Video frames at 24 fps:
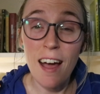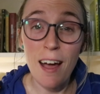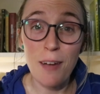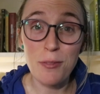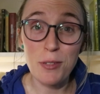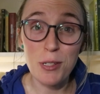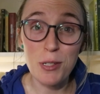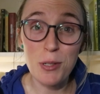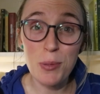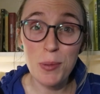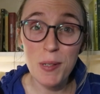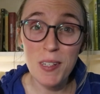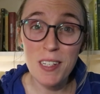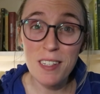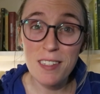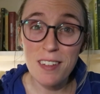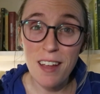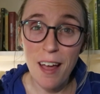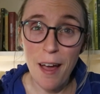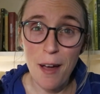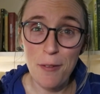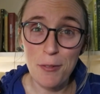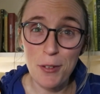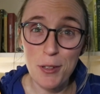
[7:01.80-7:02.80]
after twist
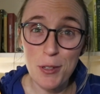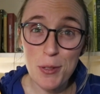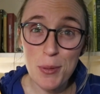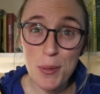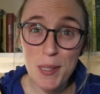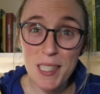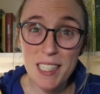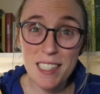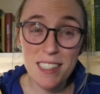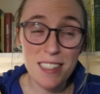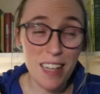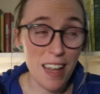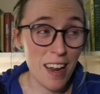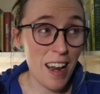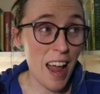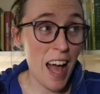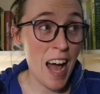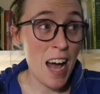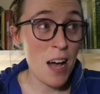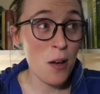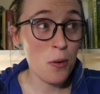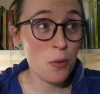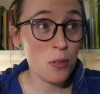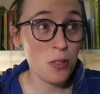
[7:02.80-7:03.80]
after twist, and
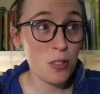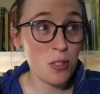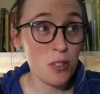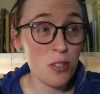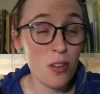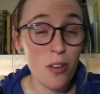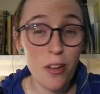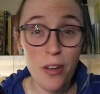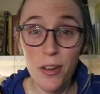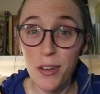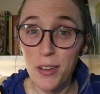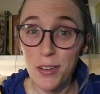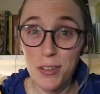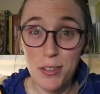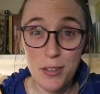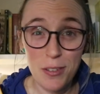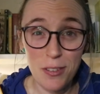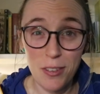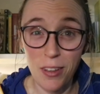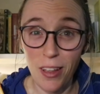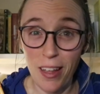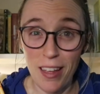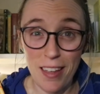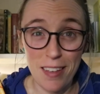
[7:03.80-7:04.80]
I was
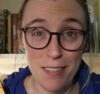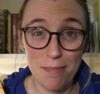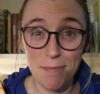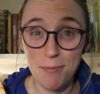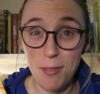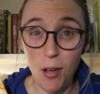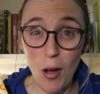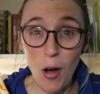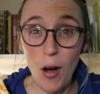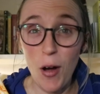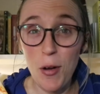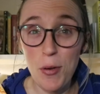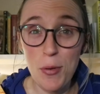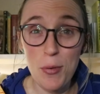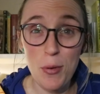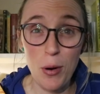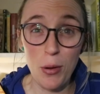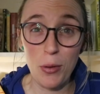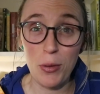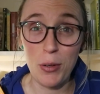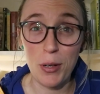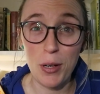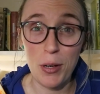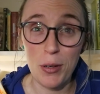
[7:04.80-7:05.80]
on a
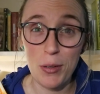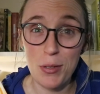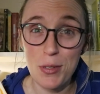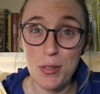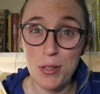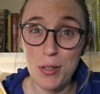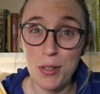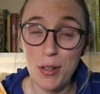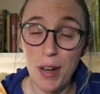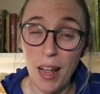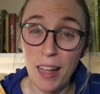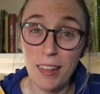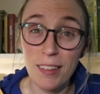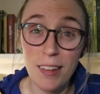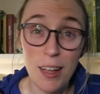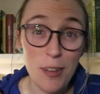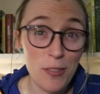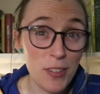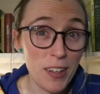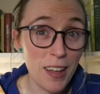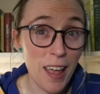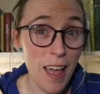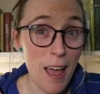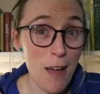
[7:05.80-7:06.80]
roller coaster and
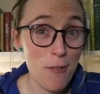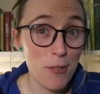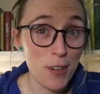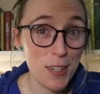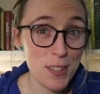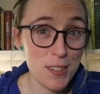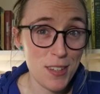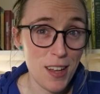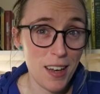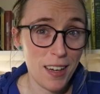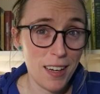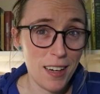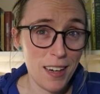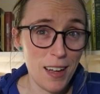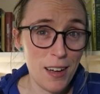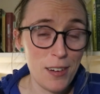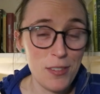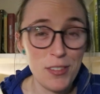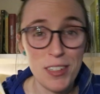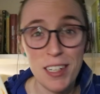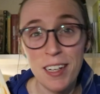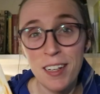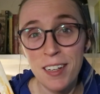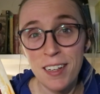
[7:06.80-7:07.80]
loving every second
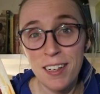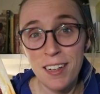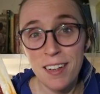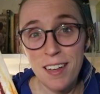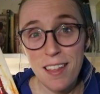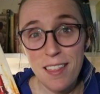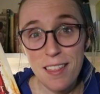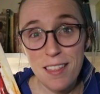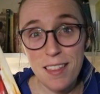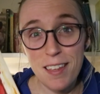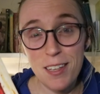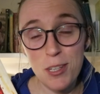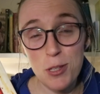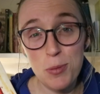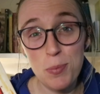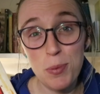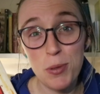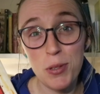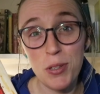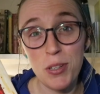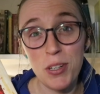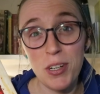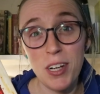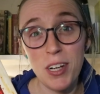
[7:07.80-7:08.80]
of it. This
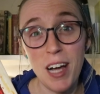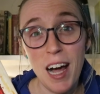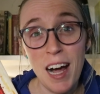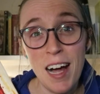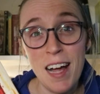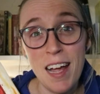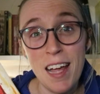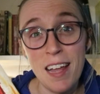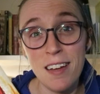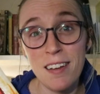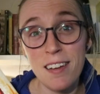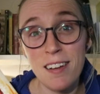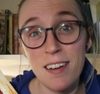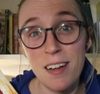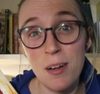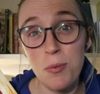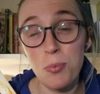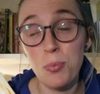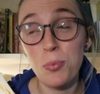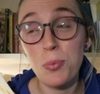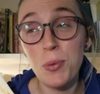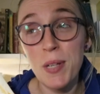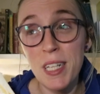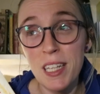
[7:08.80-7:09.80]
book I ended up
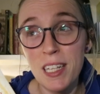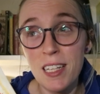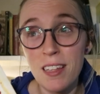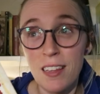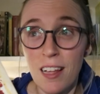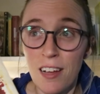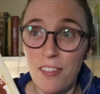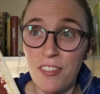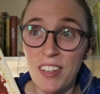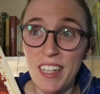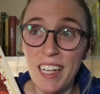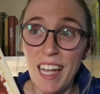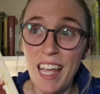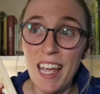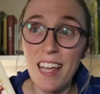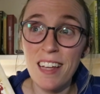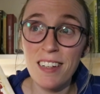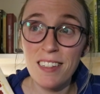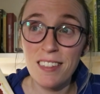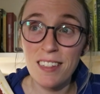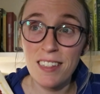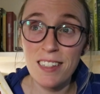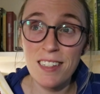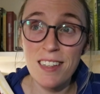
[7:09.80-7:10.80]
really loving.
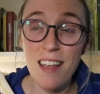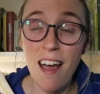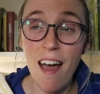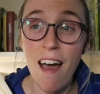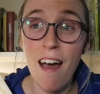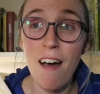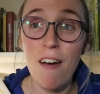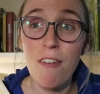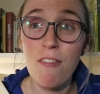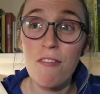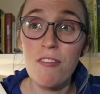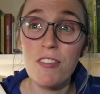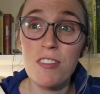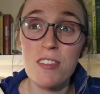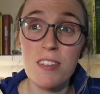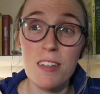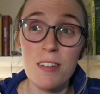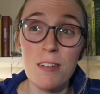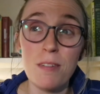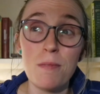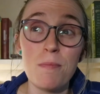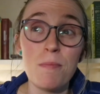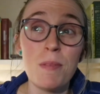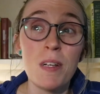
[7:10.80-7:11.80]
It does have
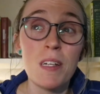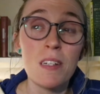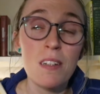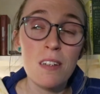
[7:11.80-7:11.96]
some